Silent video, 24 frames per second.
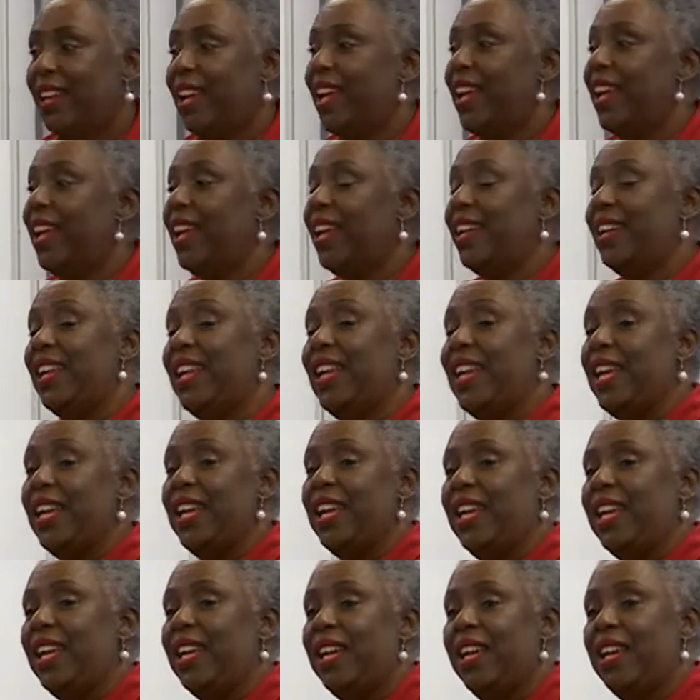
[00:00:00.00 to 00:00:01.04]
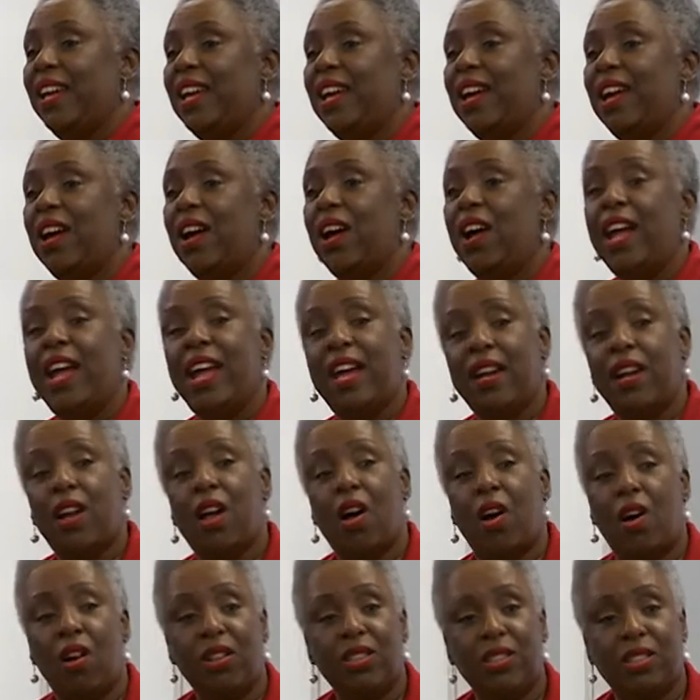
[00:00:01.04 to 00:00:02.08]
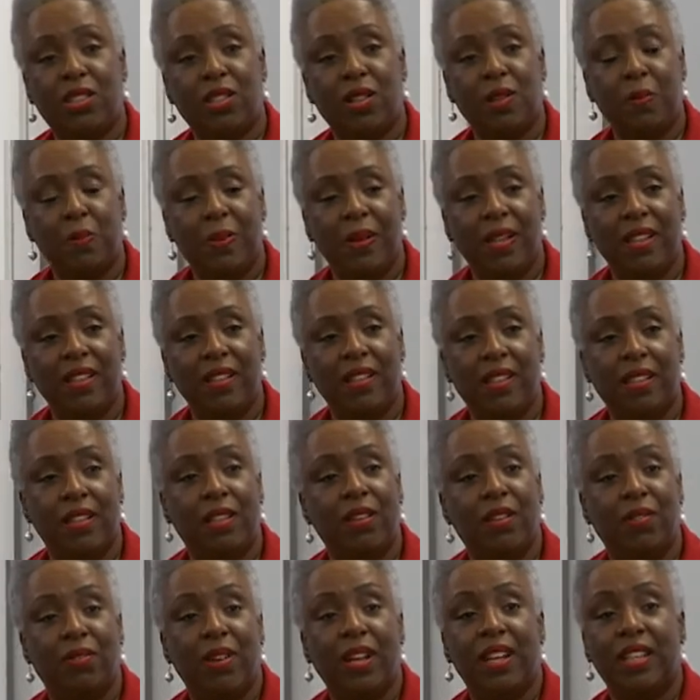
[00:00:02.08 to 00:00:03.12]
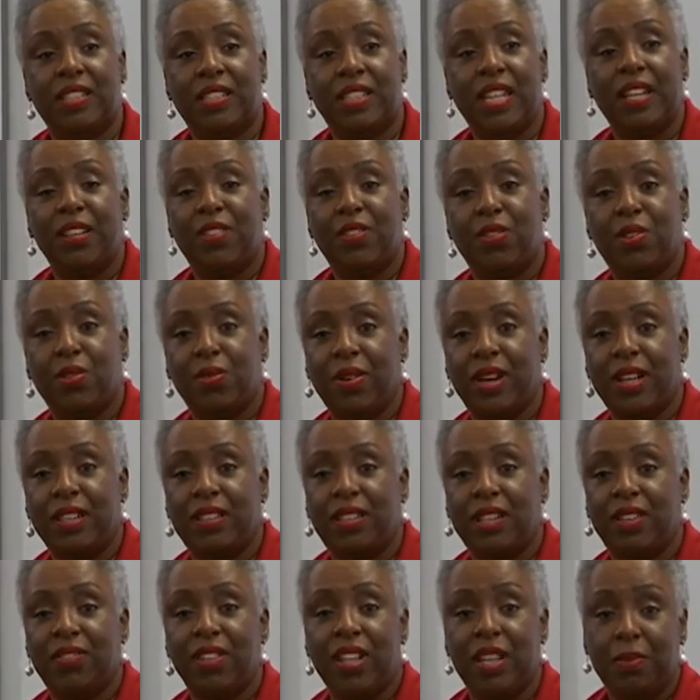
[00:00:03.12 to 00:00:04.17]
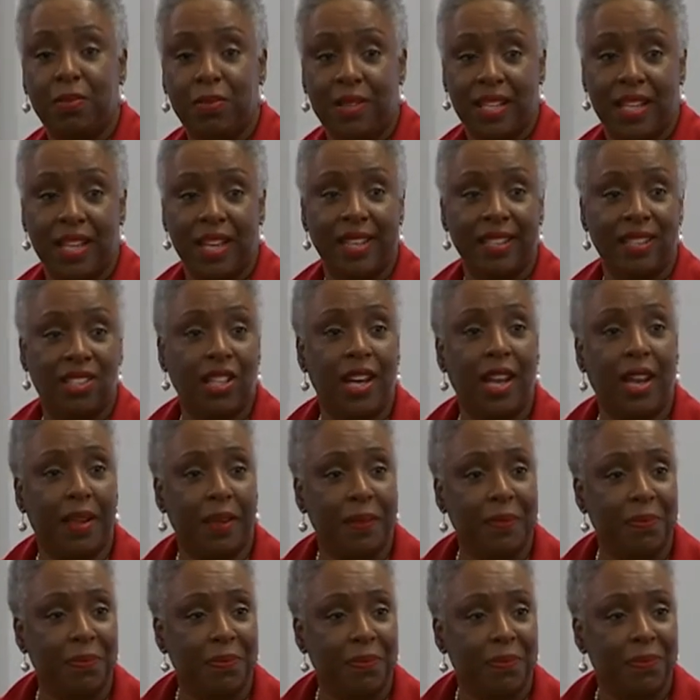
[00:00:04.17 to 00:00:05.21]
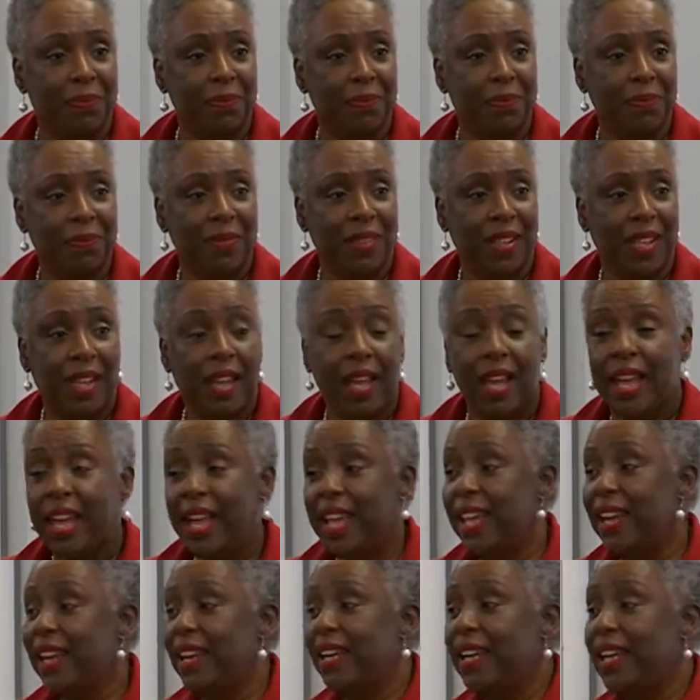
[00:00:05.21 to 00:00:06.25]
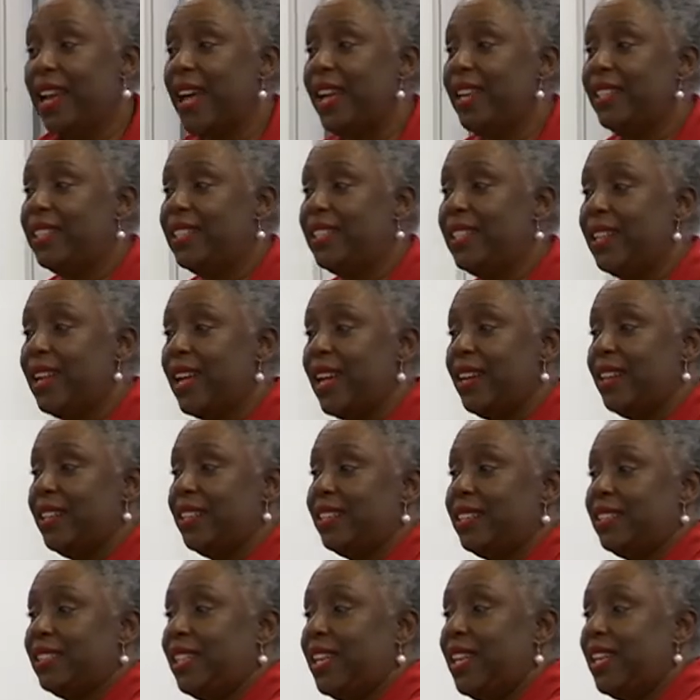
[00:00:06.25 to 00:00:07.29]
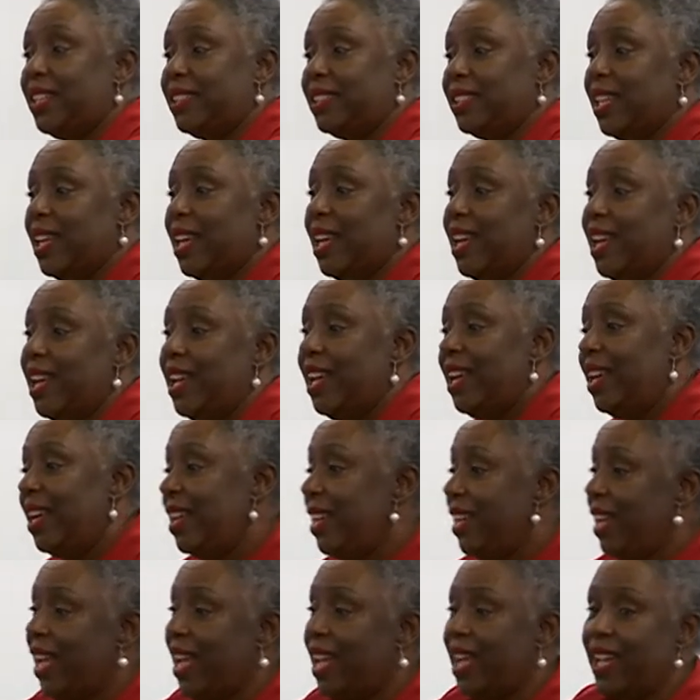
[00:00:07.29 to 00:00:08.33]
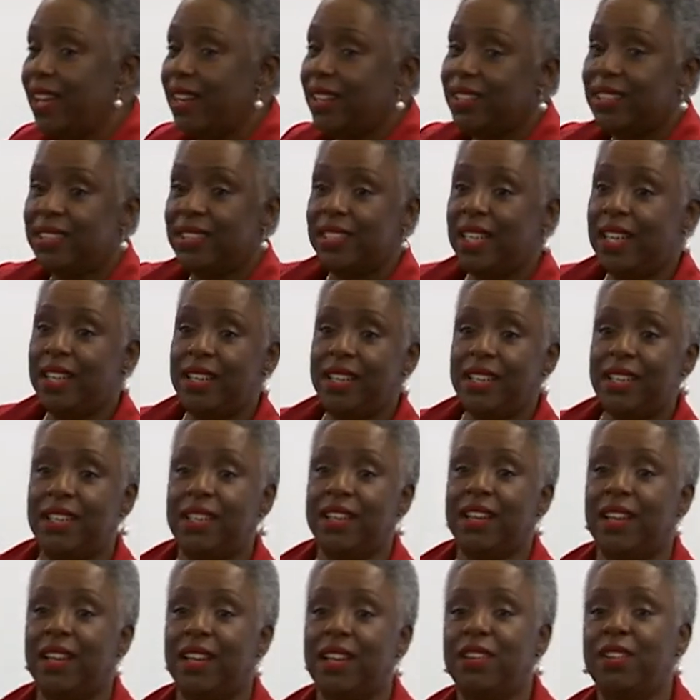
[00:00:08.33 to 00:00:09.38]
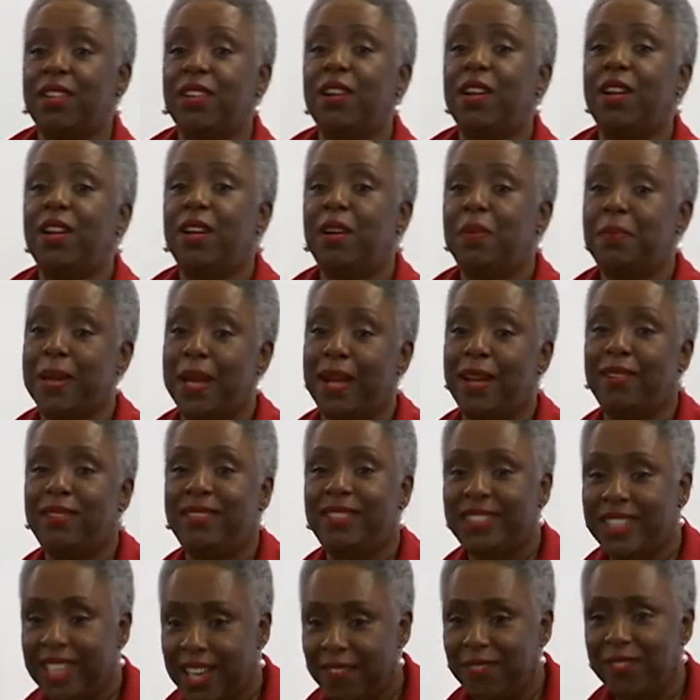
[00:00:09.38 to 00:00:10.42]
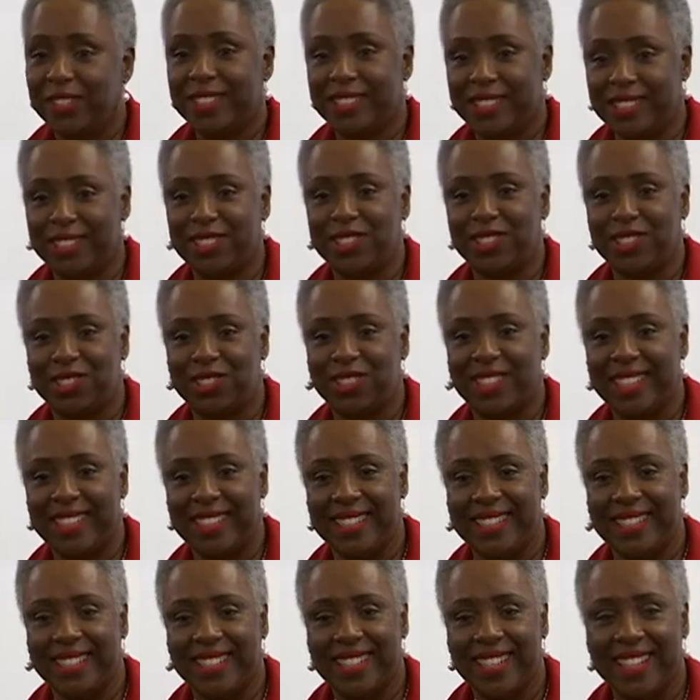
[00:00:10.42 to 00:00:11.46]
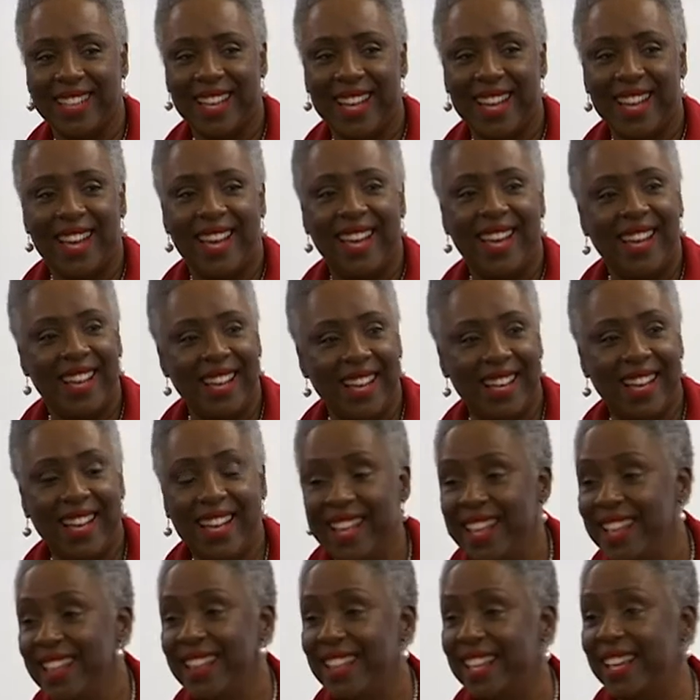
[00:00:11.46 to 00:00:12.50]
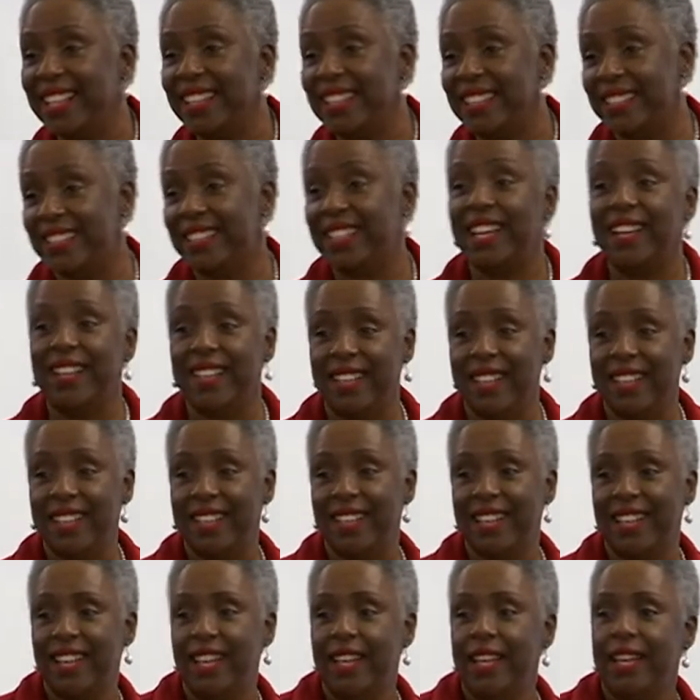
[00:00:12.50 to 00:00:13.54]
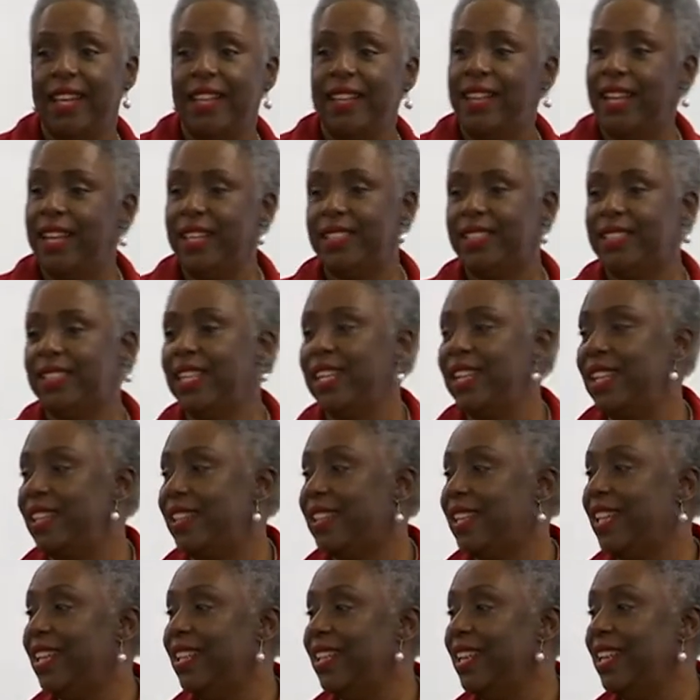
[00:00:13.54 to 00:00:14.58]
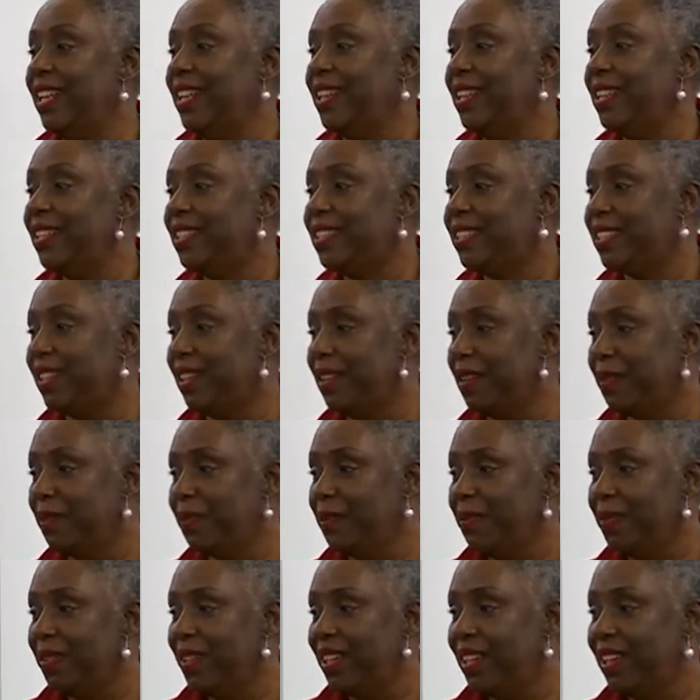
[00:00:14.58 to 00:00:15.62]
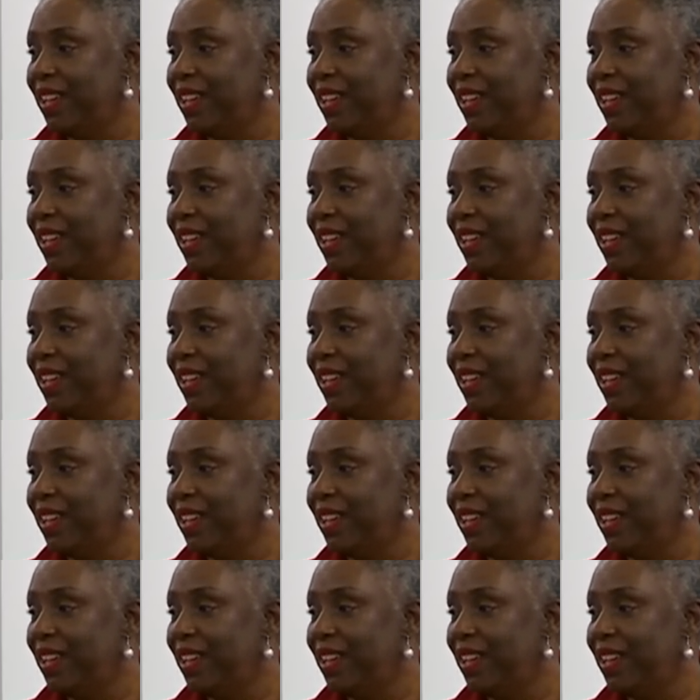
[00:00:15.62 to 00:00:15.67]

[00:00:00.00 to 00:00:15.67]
And he had also been the executive director of MDHA. And in 1996, he had a study done about Jefferson Street. And in that study, they said they needed some